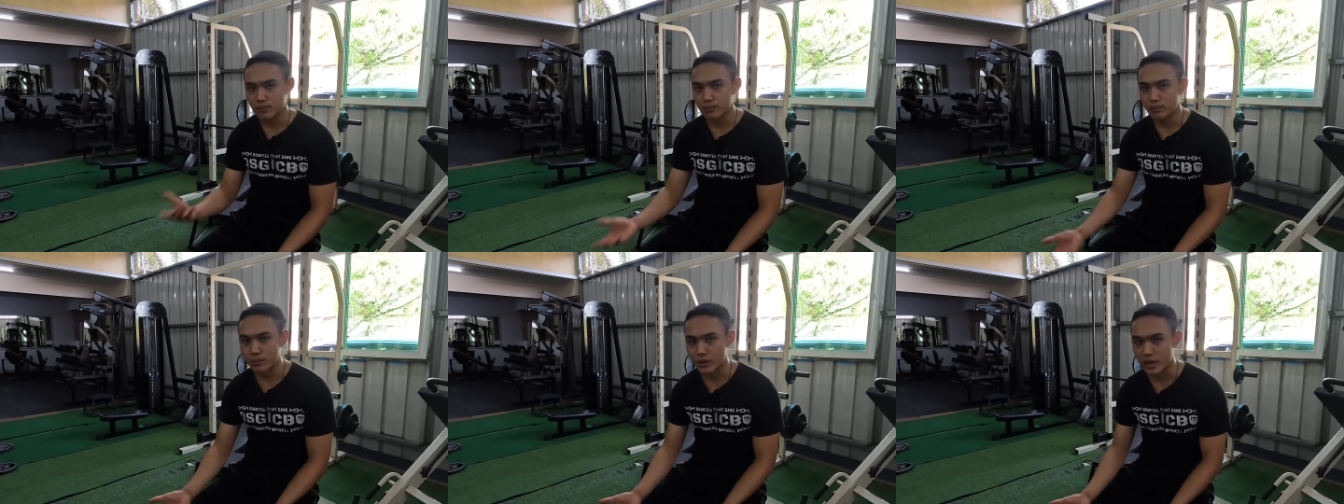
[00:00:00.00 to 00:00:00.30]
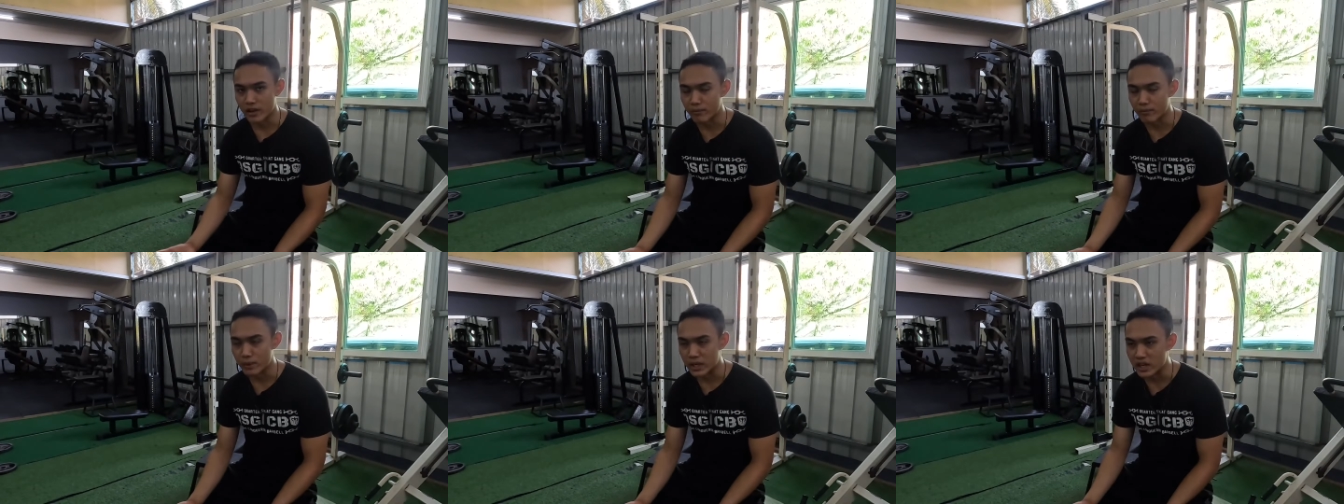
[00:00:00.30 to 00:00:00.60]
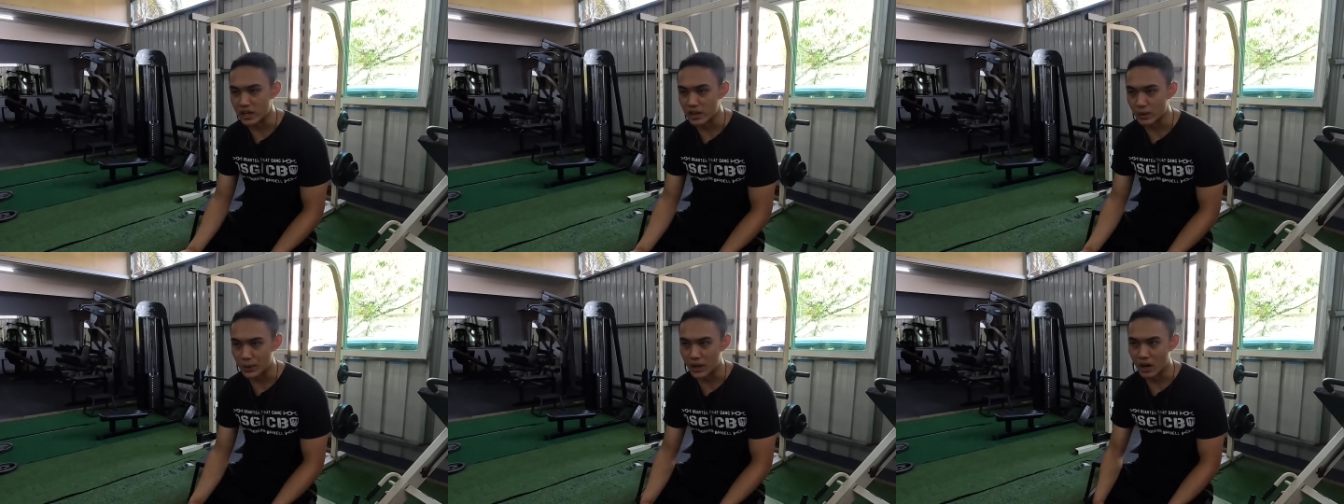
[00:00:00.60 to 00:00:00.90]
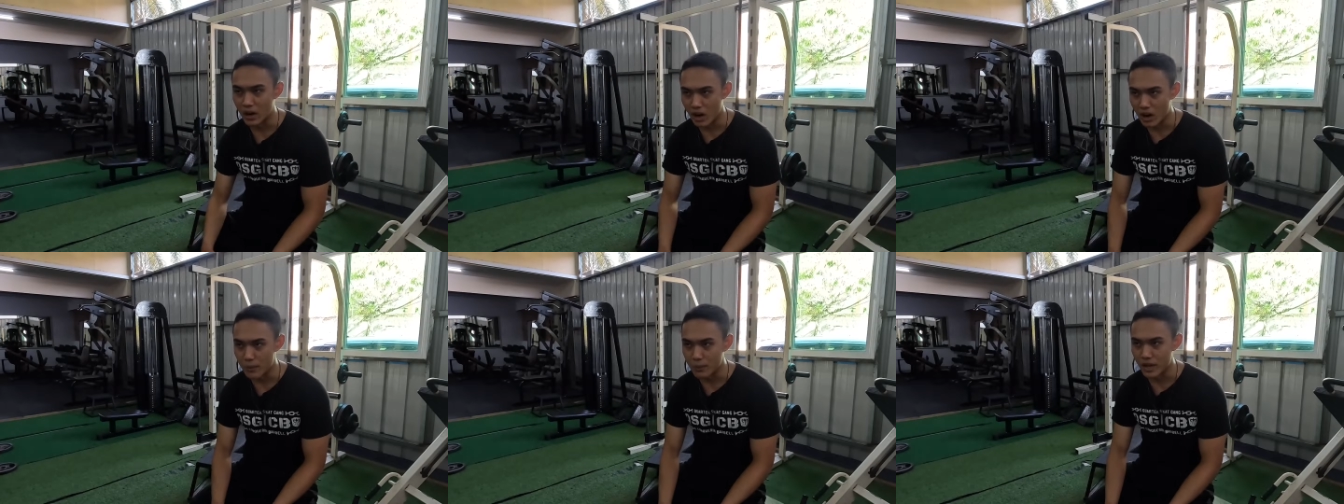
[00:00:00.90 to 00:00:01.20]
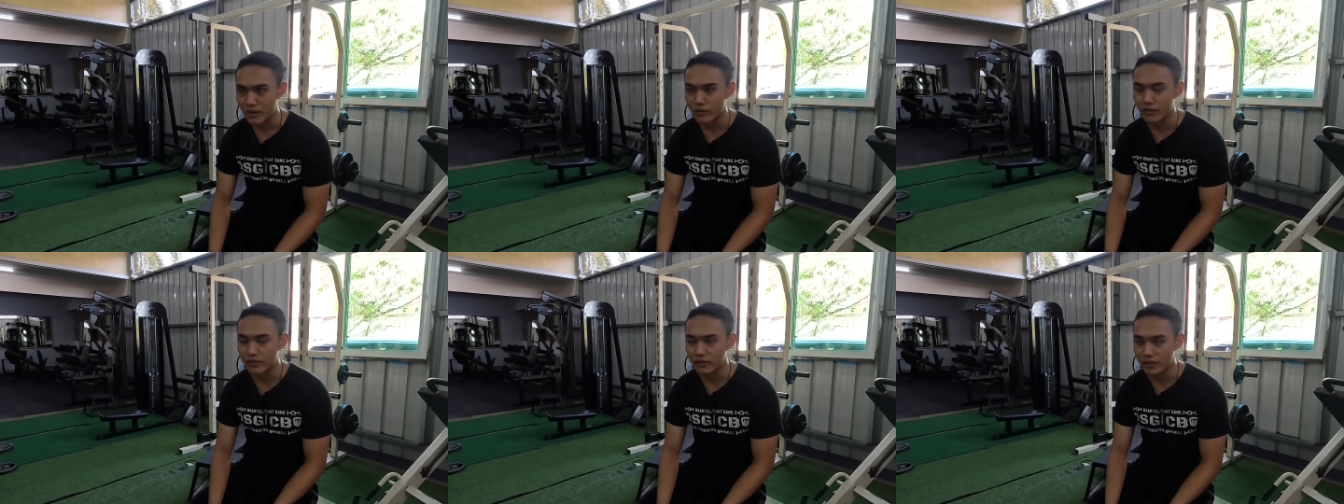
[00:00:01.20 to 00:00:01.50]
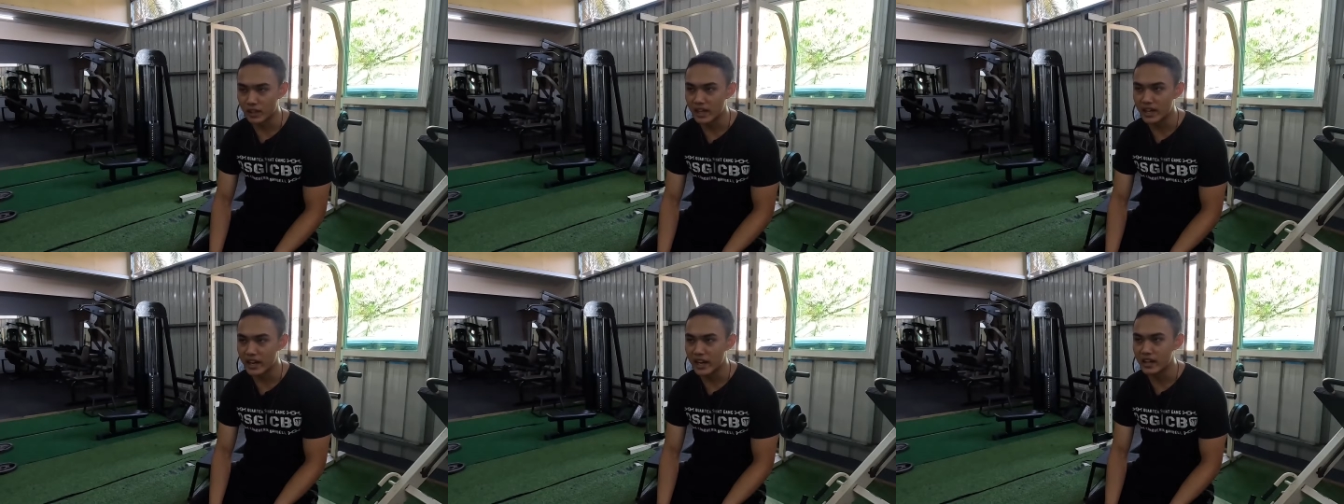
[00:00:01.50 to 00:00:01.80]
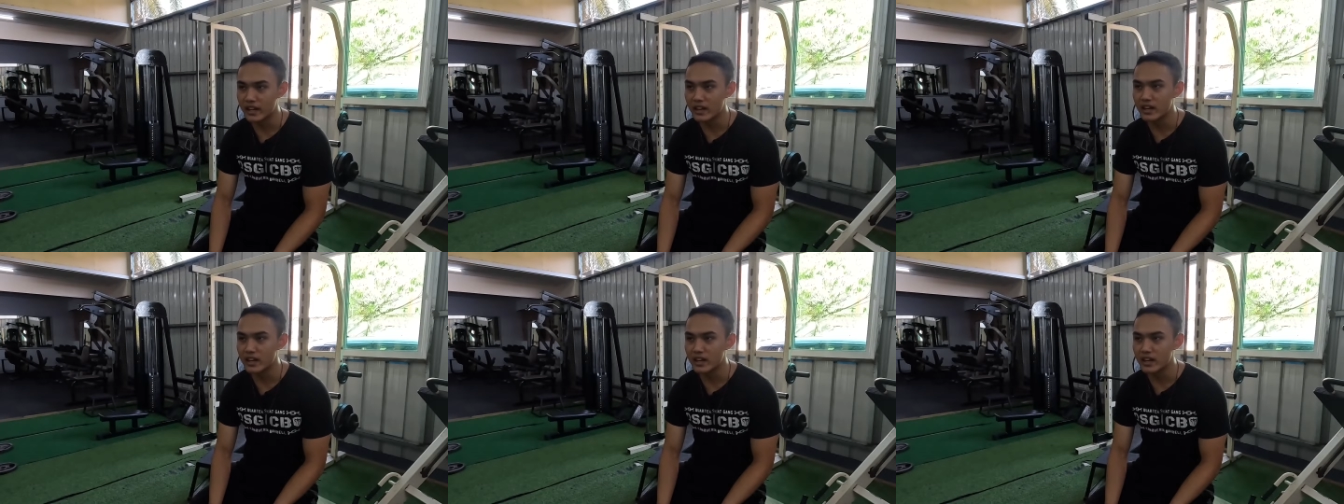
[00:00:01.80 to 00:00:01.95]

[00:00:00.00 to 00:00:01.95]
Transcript: PFBD, we are IPF affiliated.